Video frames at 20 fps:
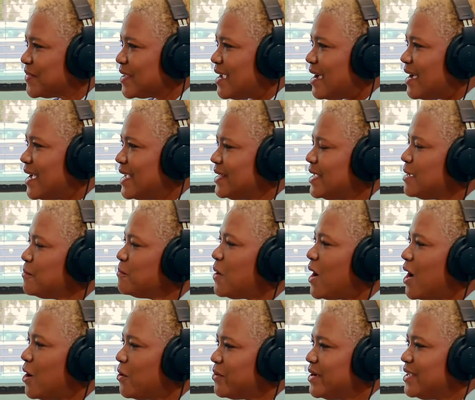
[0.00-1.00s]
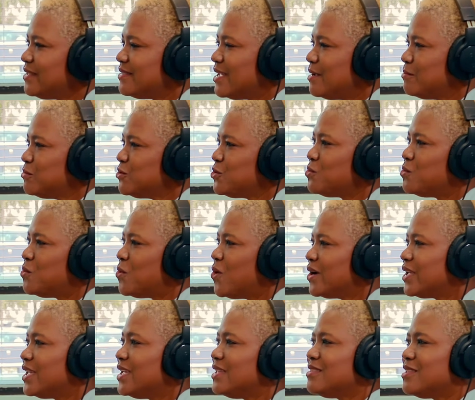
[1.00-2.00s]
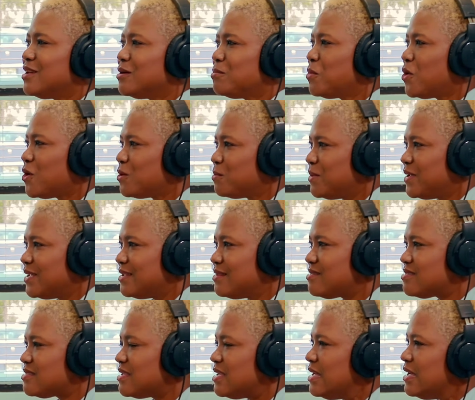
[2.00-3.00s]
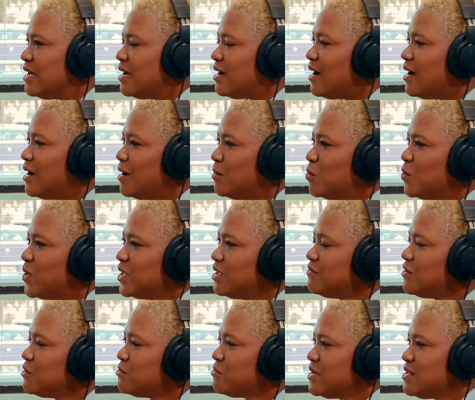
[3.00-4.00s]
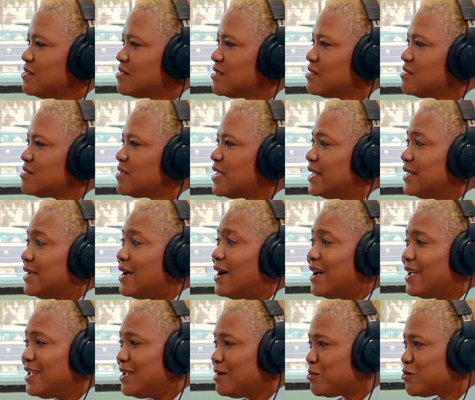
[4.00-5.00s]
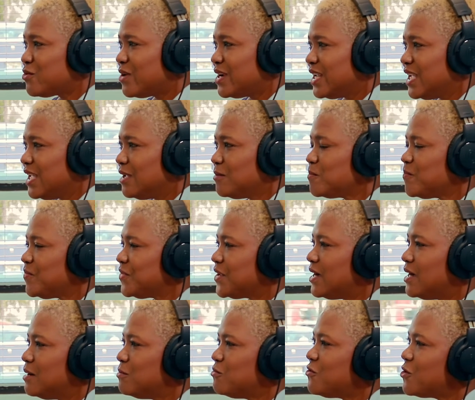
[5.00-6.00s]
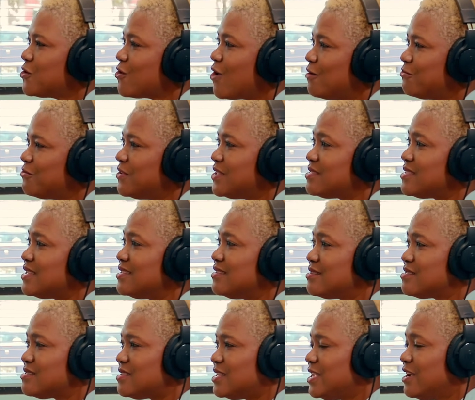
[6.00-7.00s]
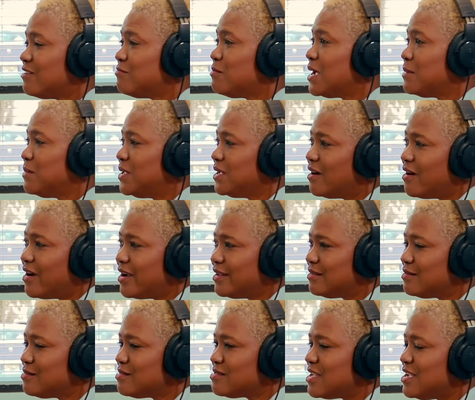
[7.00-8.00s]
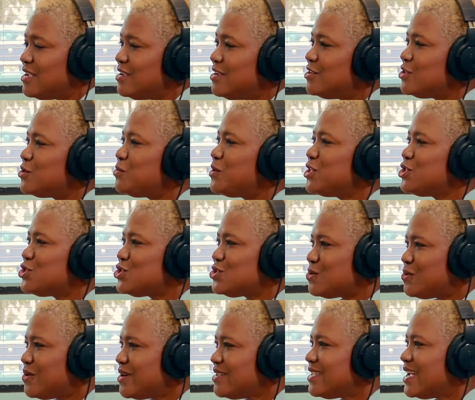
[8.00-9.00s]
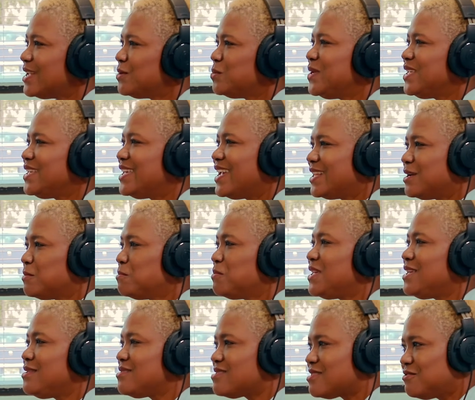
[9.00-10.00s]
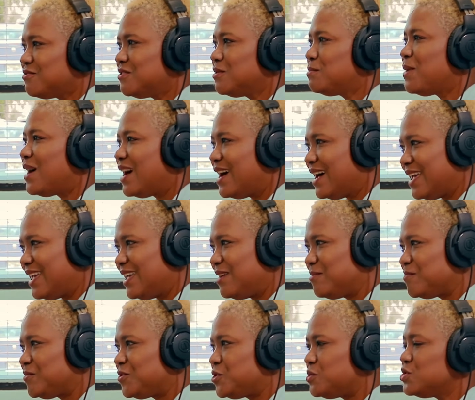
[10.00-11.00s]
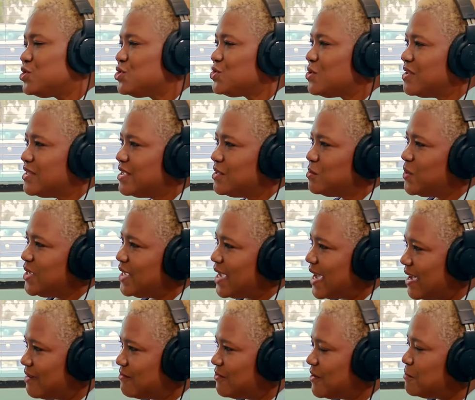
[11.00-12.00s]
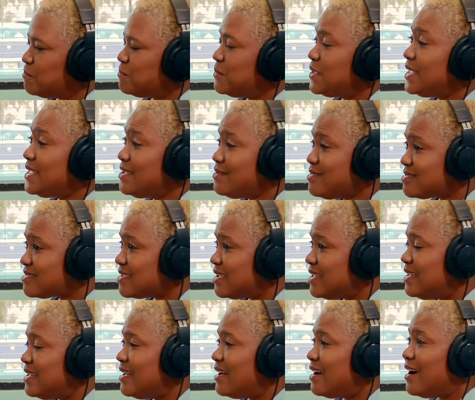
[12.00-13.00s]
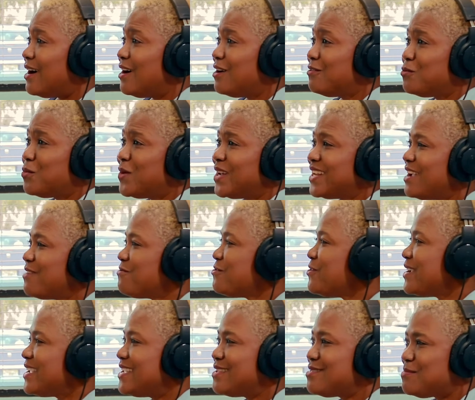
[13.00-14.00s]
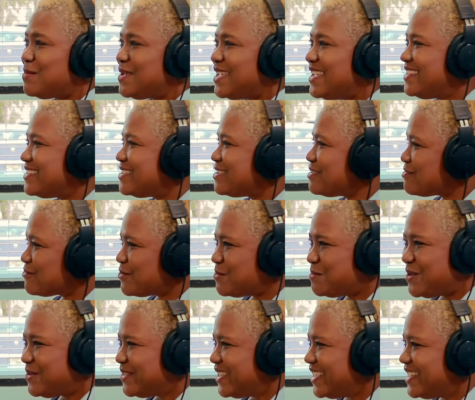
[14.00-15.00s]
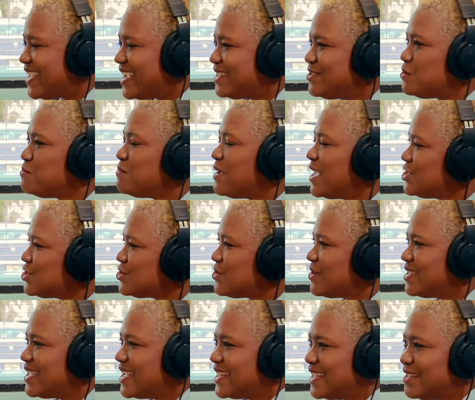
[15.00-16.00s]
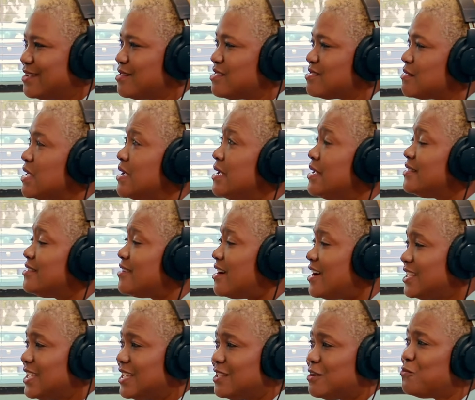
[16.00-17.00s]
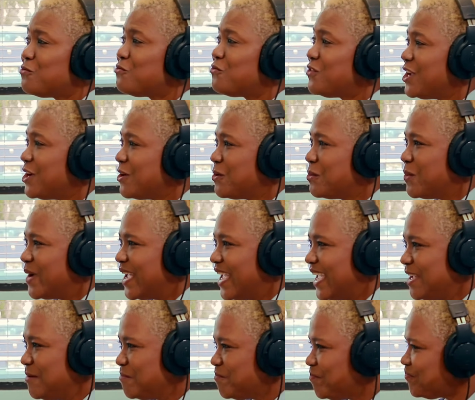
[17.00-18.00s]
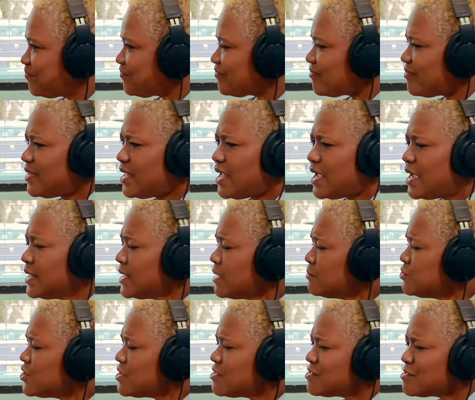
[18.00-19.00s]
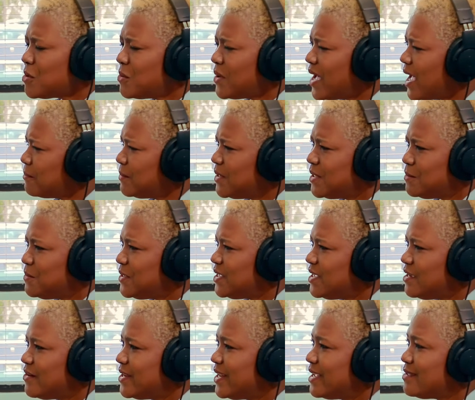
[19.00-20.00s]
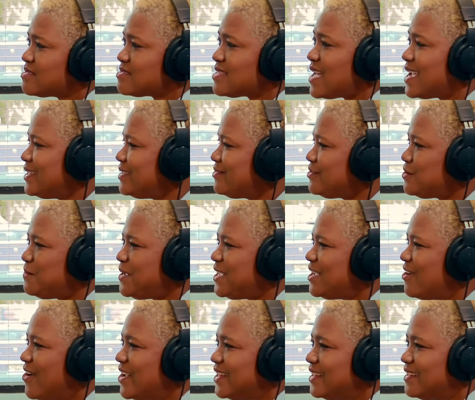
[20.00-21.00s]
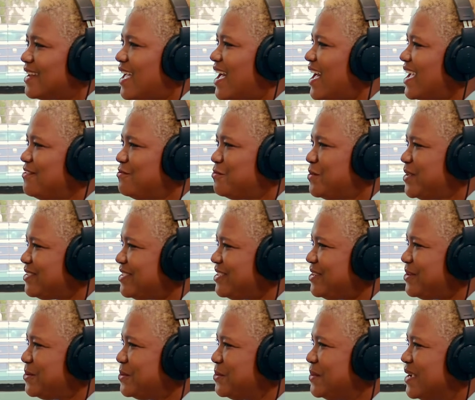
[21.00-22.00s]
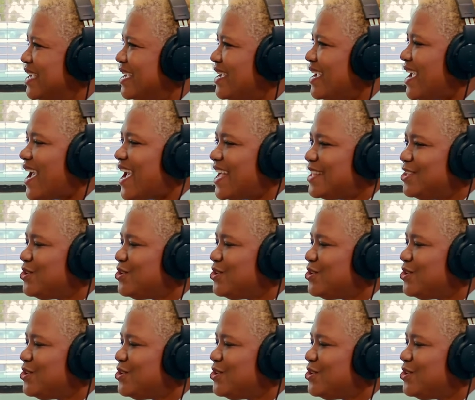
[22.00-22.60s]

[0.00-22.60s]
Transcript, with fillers: and empowering them to walk in their purpose. Um, one of the reasons that I am running um, for office in the city of Miami Gardens to ensure that we get a piece of the pie, to ensure that we have a piece of whatever is being distributed and to make sure that it is done in a fair way and I'm just so happy to be here and excited to be on live with you and